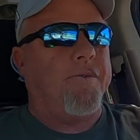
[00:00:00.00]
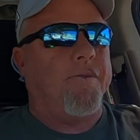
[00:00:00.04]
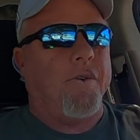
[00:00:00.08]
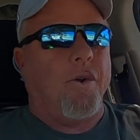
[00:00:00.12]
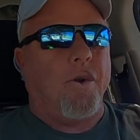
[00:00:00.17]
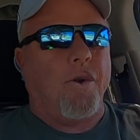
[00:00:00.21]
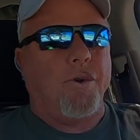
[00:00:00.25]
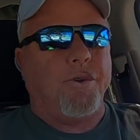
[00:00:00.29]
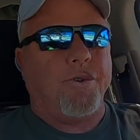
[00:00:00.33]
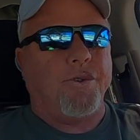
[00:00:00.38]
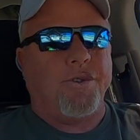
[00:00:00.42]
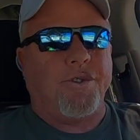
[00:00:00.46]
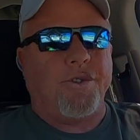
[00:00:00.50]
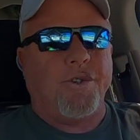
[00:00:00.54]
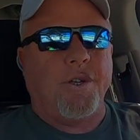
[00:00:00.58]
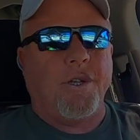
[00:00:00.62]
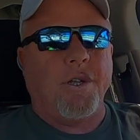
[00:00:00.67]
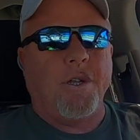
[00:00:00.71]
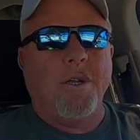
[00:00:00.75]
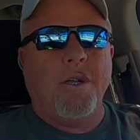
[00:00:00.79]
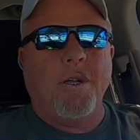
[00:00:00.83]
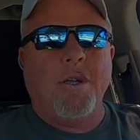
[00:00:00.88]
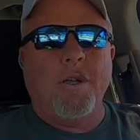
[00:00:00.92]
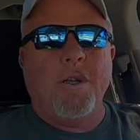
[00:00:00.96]
1st,
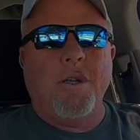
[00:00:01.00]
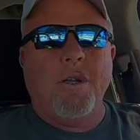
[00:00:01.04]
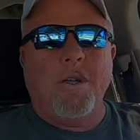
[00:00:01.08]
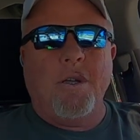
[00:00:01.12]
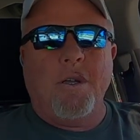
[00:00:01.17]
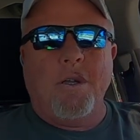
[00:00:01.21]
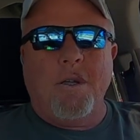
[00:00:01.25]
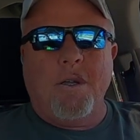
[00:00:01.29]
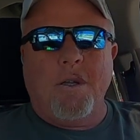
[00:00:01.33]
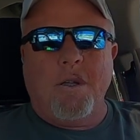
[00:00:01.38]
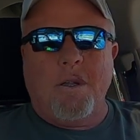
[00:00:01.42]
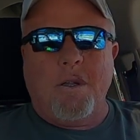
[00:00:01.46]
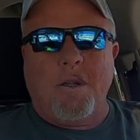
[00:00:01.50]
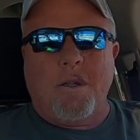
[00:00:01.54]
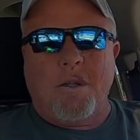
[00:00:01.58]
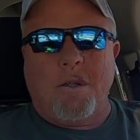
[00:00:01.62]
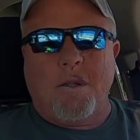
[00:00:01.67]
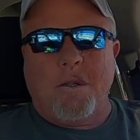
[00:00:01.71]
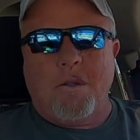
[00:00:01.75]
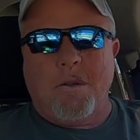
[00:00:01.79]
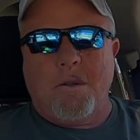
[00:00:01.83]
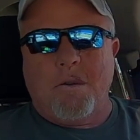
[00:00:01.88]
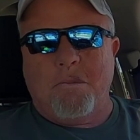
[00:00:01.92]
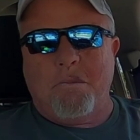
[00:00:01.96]

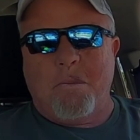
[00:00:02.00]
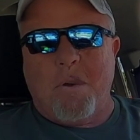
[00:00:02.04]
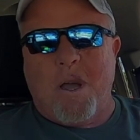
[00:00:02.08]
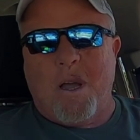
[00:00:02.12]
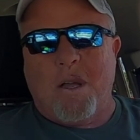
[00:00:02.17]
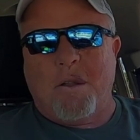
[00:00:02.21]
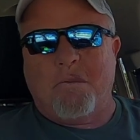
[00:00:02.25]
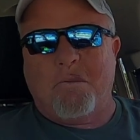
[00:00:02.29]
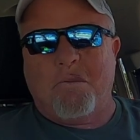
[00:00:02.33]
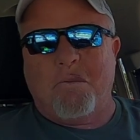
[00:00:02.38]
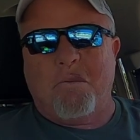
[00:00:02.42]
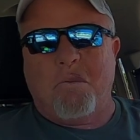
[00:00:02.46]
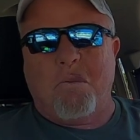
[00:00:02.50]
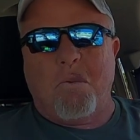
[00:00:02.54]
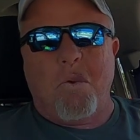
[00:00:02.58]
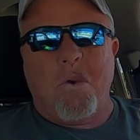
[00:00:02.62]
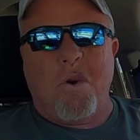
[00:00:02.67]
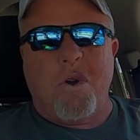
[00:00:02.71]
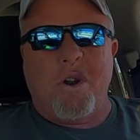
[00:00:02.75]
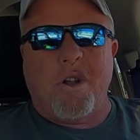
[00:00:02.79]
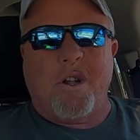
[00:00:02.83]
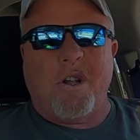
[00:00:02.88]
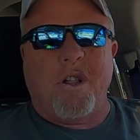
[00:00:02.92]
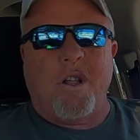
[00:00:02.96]
about
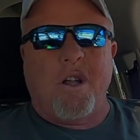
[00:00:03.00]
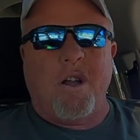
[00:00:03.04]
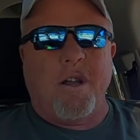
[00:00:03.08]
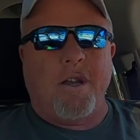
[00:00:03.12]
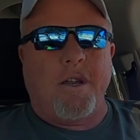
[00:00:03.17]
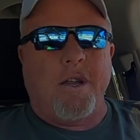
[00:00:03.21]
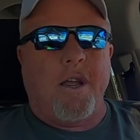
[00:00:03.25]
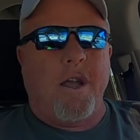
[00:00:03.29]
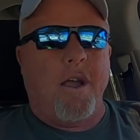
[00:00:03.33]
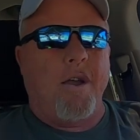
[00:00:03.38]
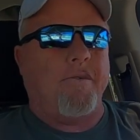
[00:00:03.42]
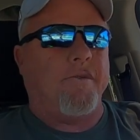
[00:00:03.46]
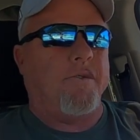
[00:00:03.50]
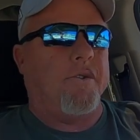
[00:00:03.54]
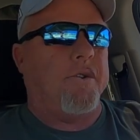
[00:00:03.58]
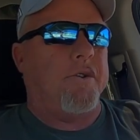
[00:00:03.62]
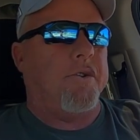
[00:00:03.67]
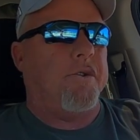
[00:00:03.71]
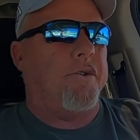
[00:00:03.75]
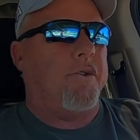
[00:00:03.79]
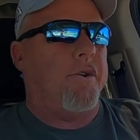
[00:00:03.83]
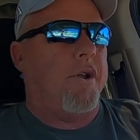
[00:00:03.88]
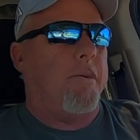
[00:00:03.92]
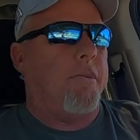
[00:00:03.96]
1 o'clock in the
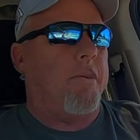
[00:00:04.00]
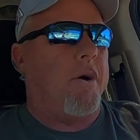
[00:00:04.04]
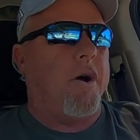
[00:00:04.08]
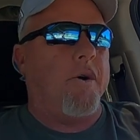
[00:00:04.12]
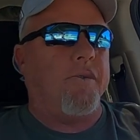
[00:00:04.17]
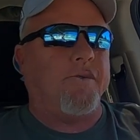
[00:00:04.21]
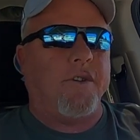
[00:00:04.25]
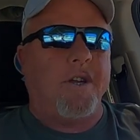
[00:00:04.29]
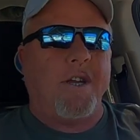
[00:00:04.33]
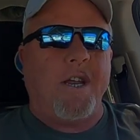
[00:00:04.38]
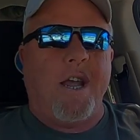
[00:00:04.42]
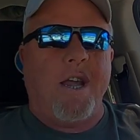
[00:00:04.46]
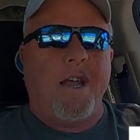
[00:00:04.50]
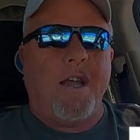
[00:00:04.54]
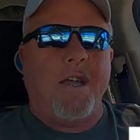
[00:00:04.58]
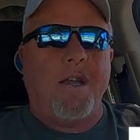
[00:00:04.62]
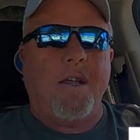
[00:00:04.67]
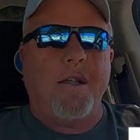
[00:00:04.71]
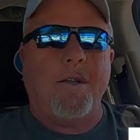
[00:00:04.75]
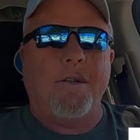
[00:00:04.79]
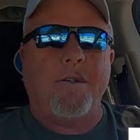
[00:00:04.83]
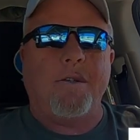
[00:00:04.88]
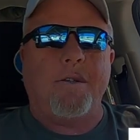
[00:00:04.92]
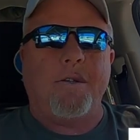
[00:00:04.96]
afternoon. I'm off today.
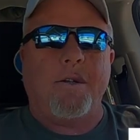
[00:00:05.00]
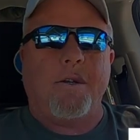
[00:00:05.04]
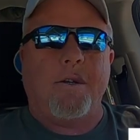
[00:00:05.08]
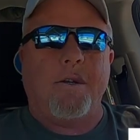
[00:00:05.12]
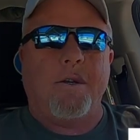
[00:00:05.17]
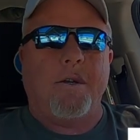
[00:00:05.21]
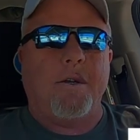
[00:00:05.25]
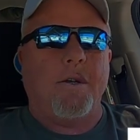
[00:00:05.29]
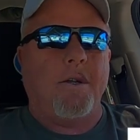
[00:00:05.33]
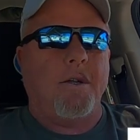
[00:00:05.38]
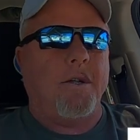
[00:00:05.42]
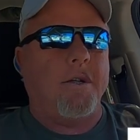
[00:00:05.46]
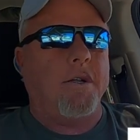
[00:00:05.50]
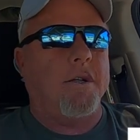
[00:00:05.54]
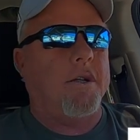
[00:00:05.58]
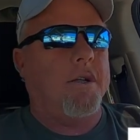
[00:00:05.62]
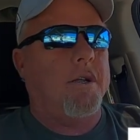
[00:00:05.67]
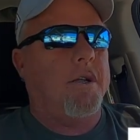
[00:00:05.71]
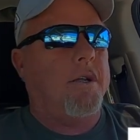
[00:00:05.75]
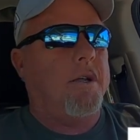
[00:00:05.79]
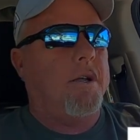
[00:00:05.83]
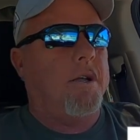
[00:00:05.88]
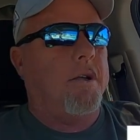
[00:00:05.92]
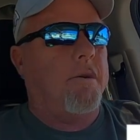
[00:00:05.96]
Took
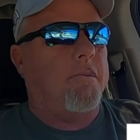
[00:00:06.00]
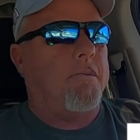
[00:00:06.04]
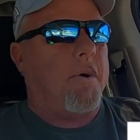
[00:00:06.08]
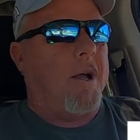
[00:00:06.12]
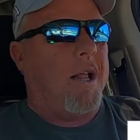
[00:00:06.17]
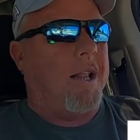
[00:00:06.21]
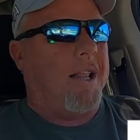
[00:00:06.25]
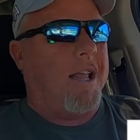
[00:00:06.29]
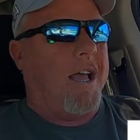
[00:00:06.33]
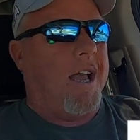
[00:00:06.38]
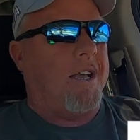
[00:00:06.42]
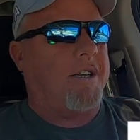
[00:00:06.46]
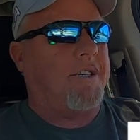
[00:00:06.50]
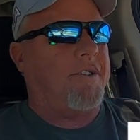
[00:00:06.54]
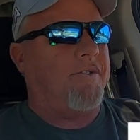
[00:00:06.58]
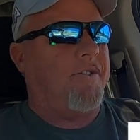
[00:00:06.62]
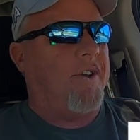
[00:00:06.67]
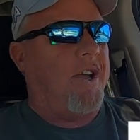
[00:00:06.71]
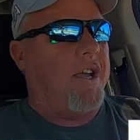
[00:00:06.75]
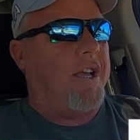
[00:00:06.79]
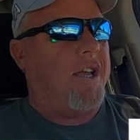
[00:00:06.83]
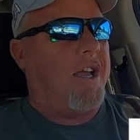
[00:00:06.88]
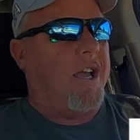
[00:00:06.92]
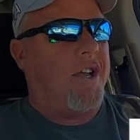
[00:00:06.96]
my last
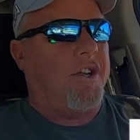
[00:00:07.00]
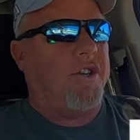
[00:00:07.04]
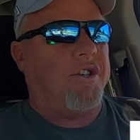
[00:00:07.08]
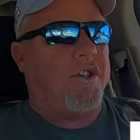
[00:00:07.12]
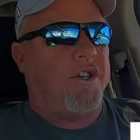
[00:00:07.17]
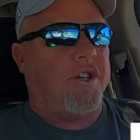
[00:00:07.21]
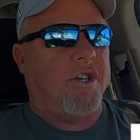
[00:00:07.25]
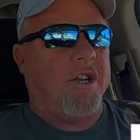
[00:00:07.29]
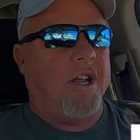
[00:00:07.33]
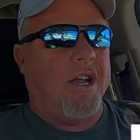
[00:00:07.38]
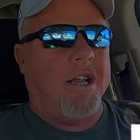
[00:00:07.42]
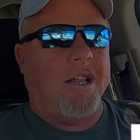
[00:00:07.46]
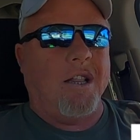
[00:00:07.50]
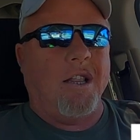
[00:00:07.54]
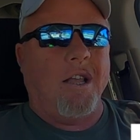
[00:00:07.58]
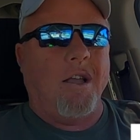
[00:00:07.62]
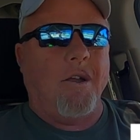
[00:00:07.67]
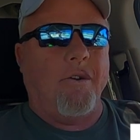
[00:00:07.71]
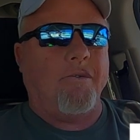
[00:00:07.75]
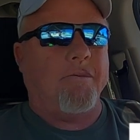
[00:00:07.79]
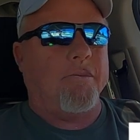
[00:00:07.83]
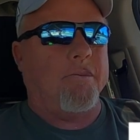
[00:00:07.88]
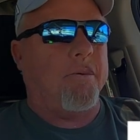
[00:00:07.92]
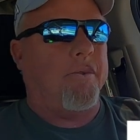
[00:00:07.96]
vacation day
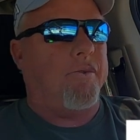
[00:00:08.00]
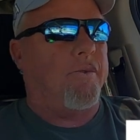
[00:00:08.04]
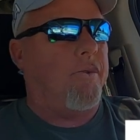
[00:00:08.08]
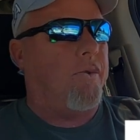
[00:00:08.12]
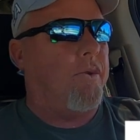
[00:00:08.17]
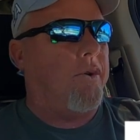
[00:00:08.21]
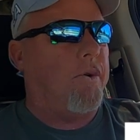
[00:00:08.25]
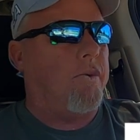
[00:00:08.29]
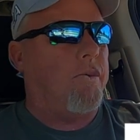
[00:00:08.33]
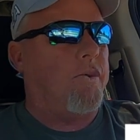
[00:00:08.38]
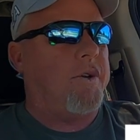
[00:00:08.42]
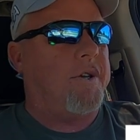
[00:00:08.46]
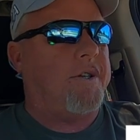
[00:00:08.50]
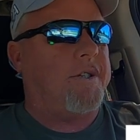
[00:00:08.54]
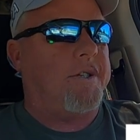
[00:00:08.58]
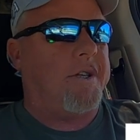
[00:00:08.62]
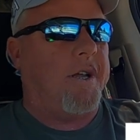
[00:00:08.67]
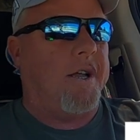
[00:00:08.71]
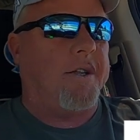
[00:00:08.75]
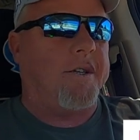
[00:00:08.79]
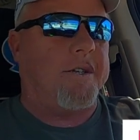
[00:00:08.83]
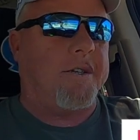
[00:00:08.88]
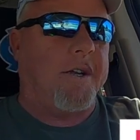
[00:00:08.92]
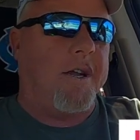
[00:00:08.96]
left before it
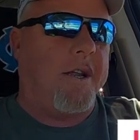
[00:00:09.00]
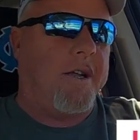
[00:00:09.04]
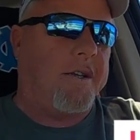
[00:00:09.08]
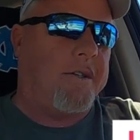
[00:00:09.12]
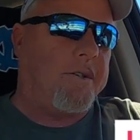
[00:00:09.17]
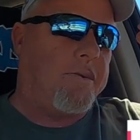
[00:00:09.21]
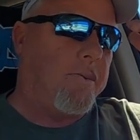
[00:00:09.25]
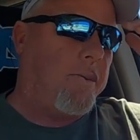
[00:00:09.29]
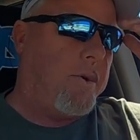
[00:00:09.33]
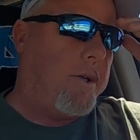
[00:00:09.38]
resets next